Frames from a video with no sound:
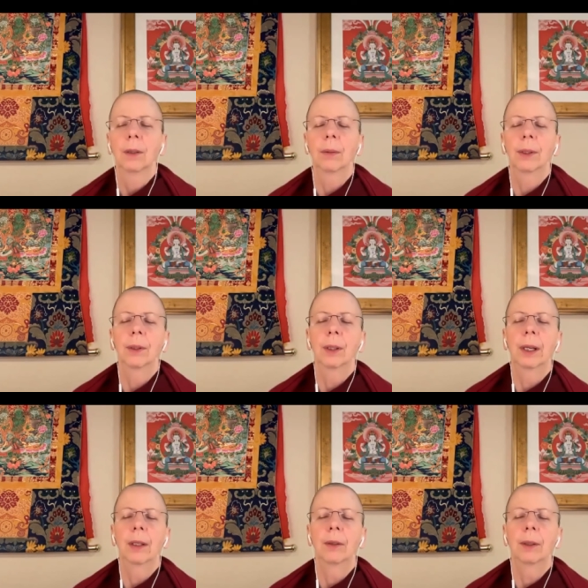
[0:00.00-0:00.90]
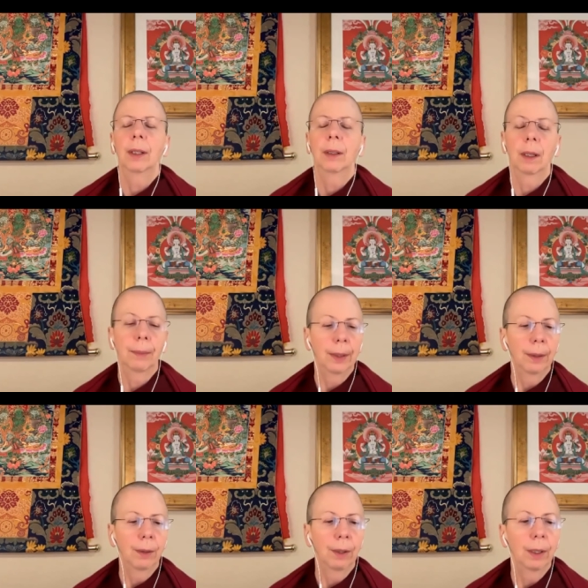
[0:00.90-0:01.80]
So, we're going to counteract that by
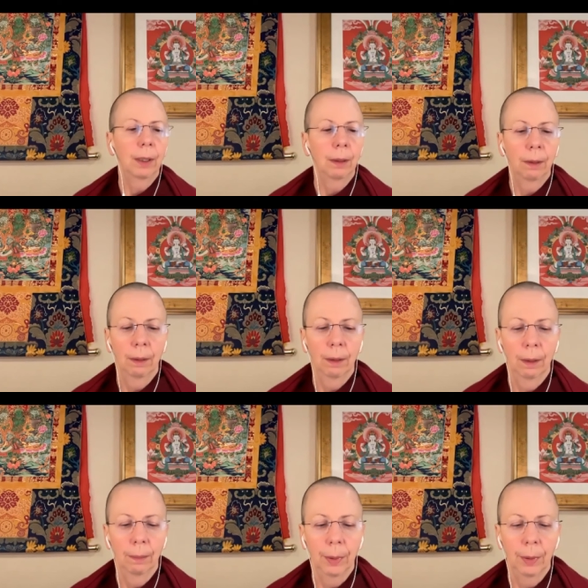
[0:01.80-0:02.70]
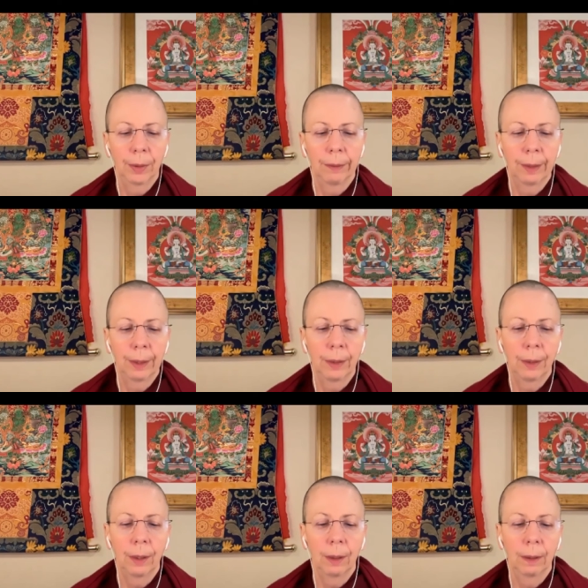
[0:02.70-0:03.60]
creating positive
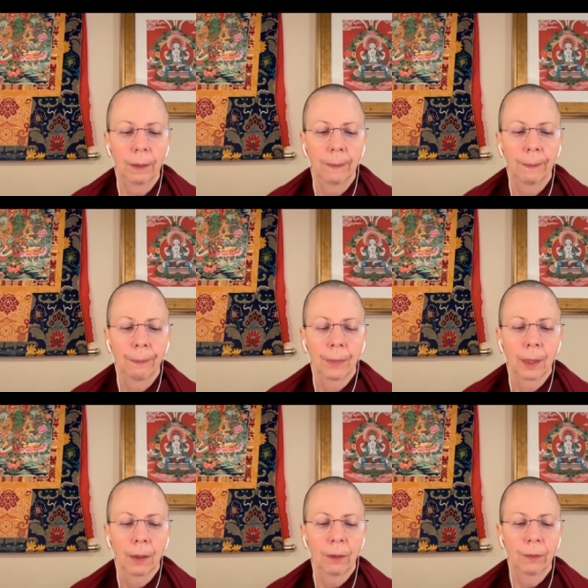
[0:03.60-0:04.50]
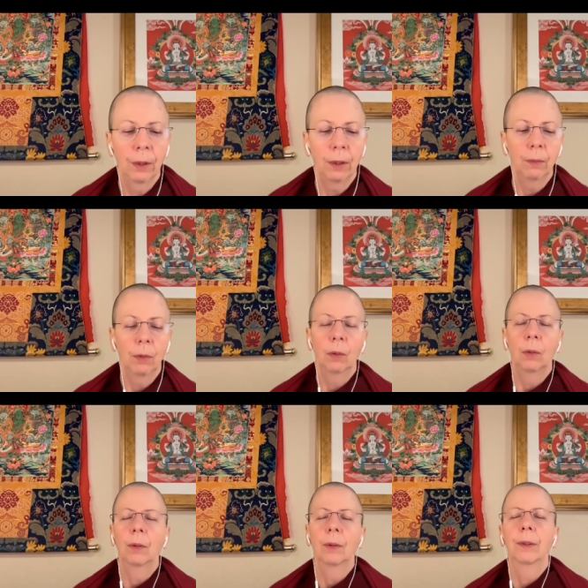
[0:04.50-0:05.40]
energy. So, first of
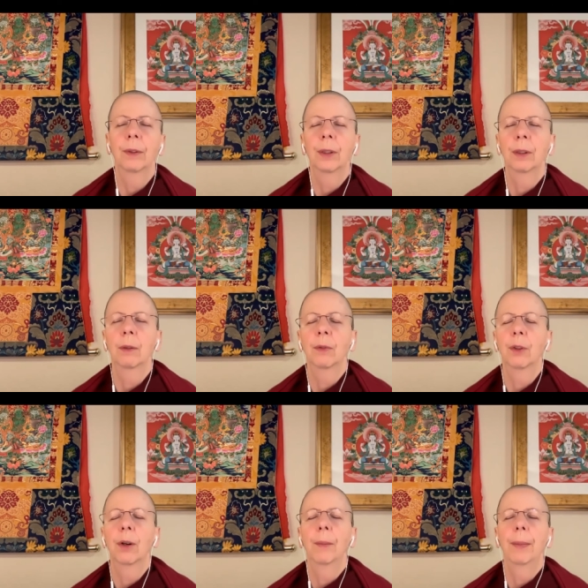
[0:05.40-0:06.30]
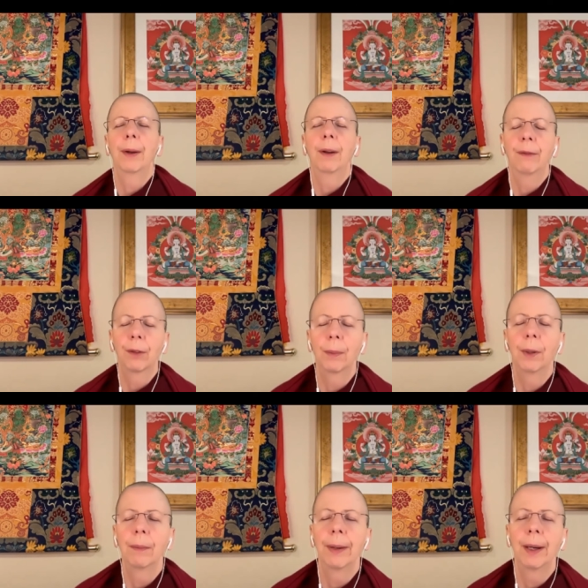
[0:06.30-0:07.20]
all, the first of the four,
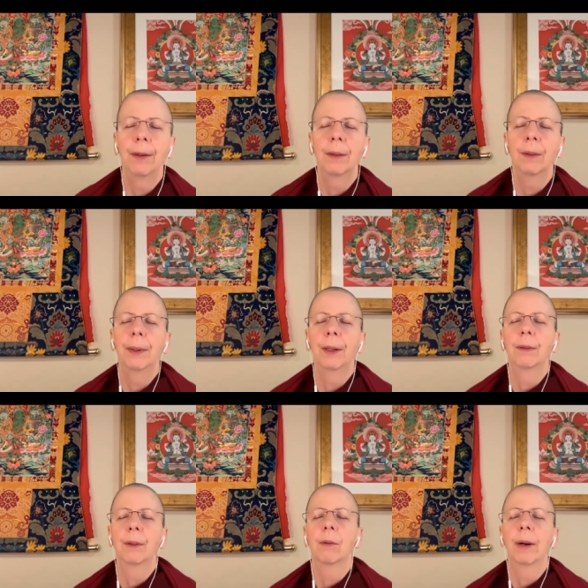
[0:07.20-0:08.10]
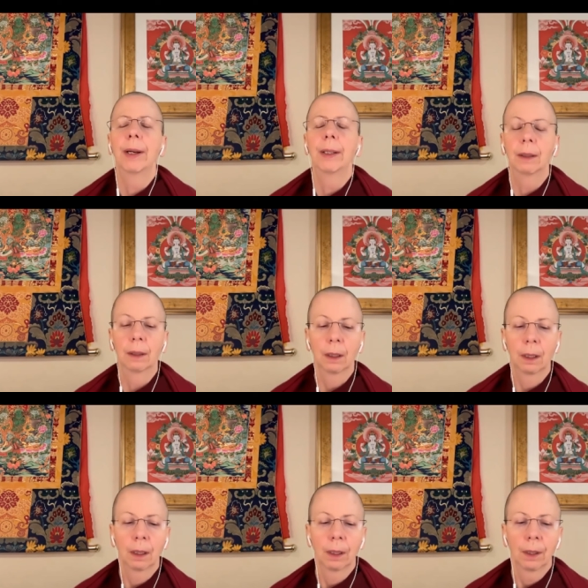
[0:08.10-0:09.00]
opponent powers is about regret.
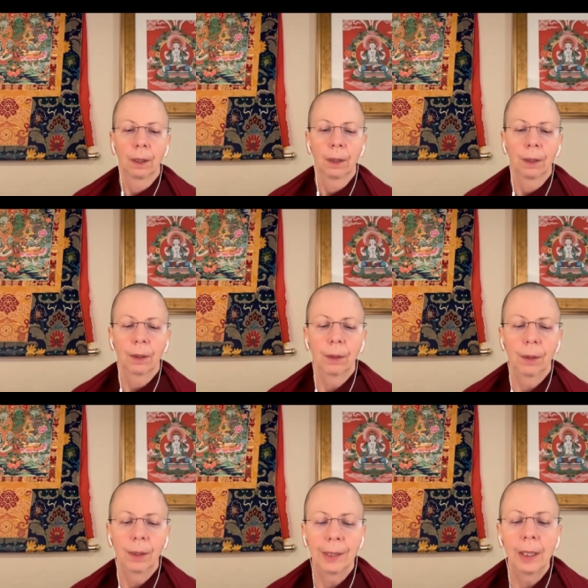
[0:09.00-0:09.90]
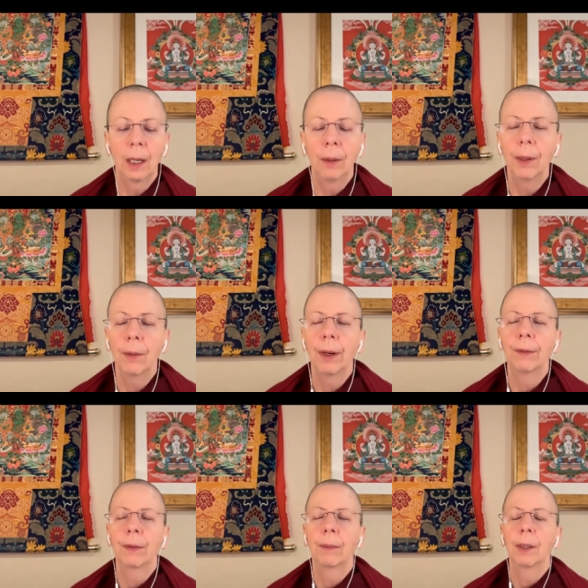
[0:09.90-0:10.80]
So sincerely
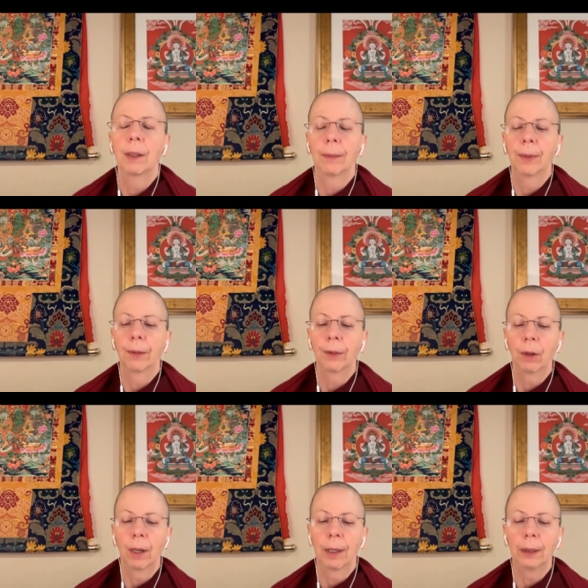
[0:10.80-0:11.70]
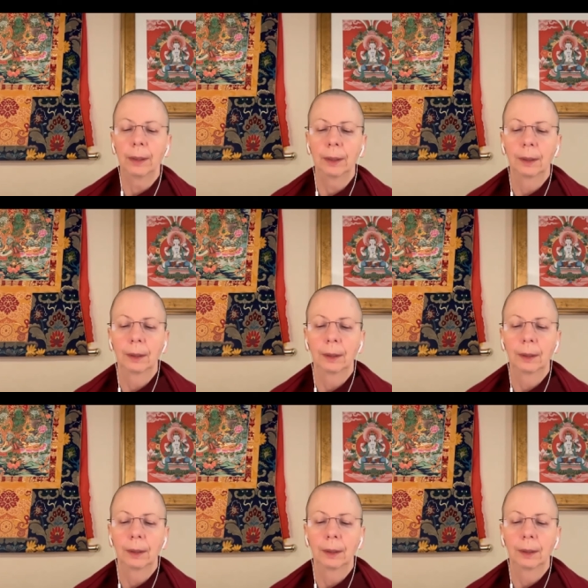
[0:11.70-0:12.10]
regret from the depths of your heart